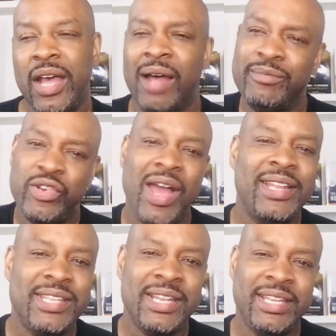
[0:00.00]
I'm
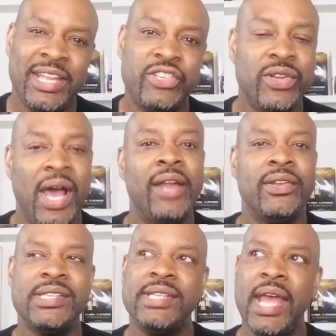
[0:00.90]
trying to get you to
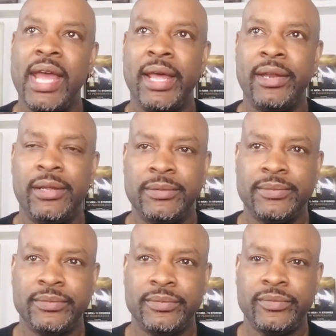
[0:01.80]
understand
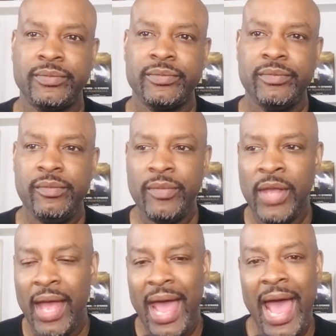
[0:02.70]

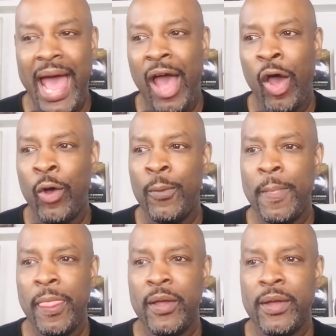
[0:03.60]
how
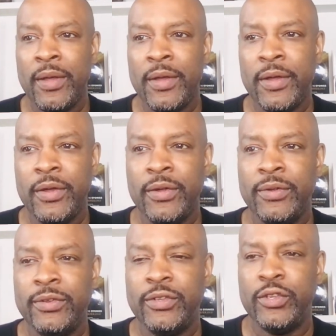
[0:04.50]

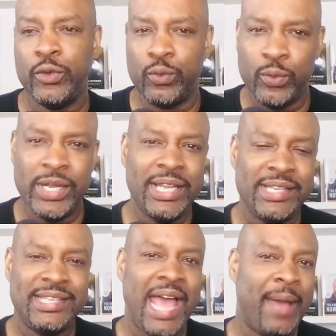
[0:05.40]
to really
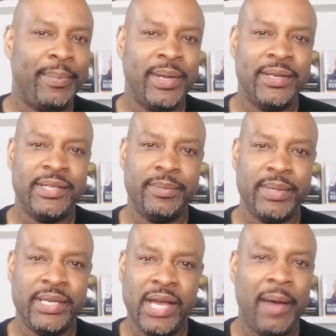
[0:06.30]
tap into
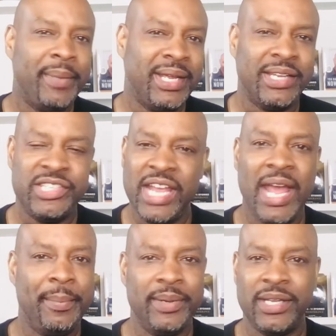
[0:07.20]
becoming a
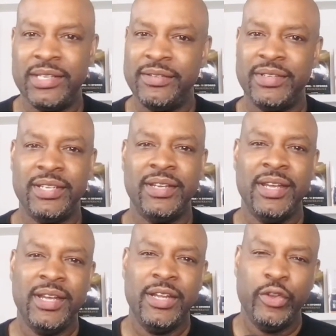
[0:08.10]
champion, to, to,
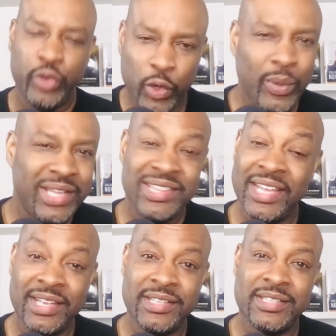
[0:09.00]
doing
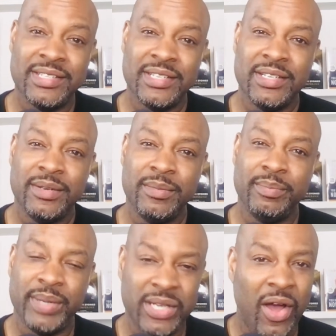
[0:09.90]
things
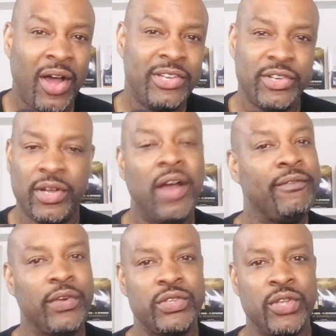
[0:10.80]
beyond your
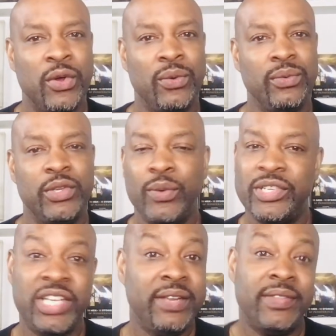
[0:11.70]
comfort zone to
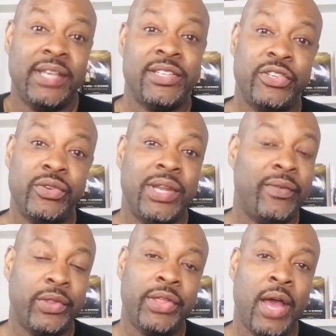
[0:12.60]
achieve things that you
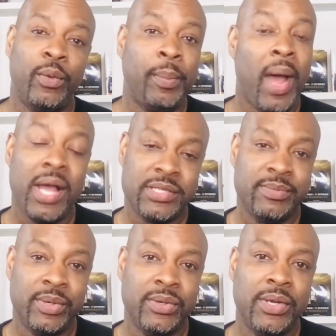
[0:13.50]
never thought were
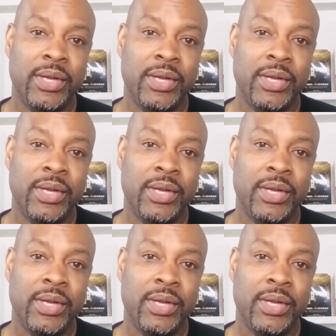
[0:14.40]
possible.